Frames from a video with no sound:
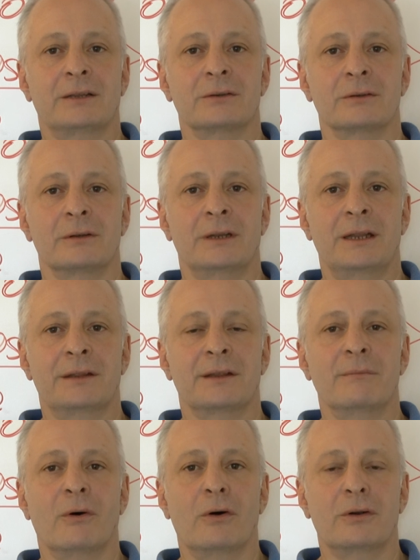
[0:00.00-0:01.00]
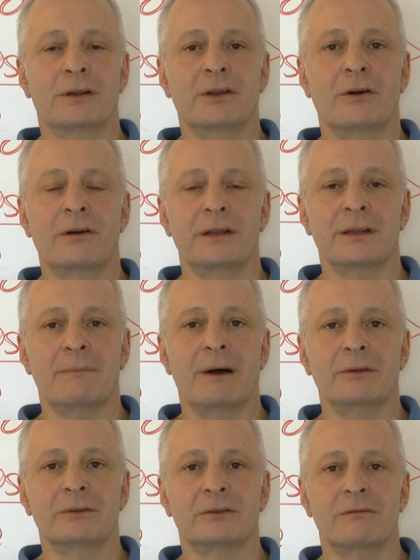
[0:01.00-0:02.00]
to listen more stories
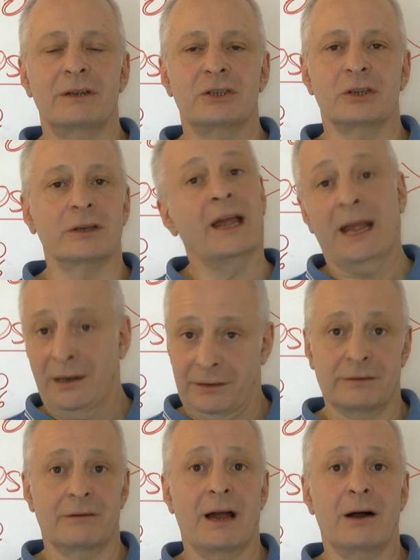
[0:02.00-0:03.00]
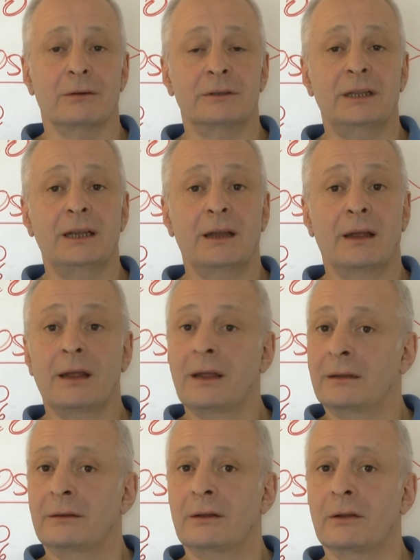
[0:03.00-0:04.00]
about nutrition and surrounding,
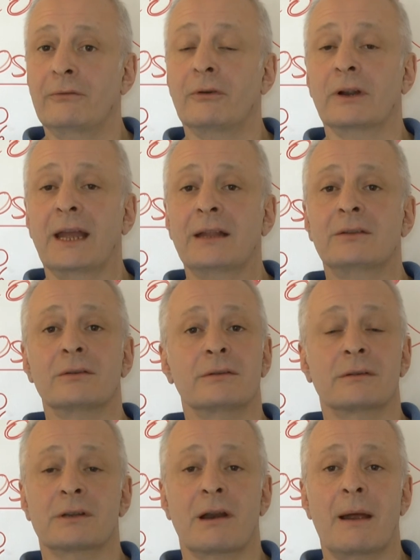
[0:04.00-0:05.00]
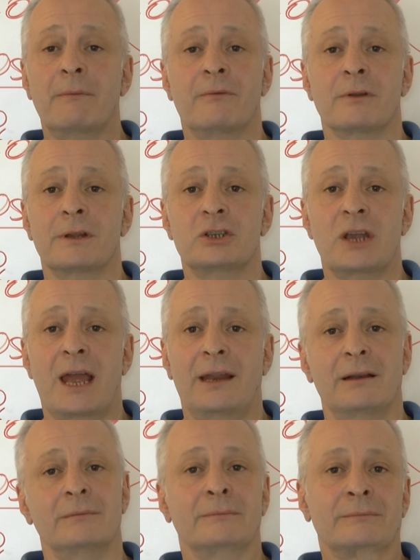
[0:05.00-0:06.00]
don't forget to subscribe for the
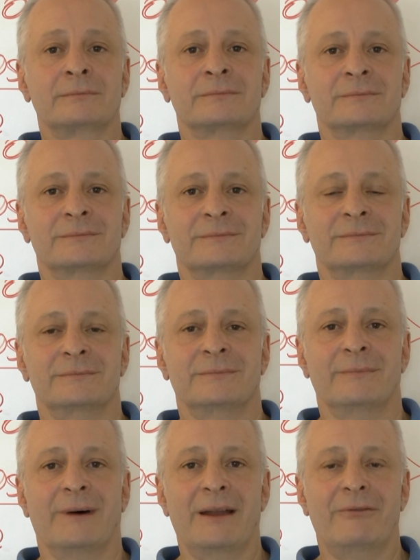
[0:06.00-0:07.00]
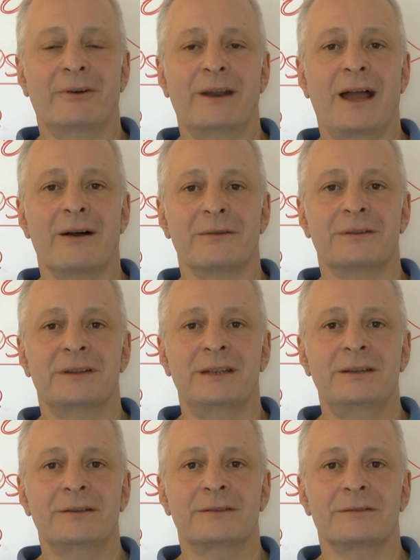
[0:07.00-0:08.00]
channel. Bye for now. See
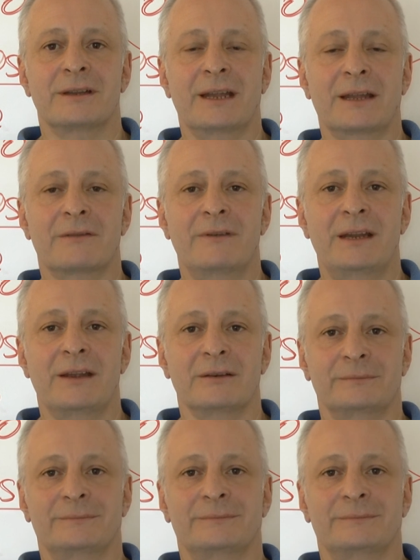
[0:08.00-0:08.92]
you to the next video.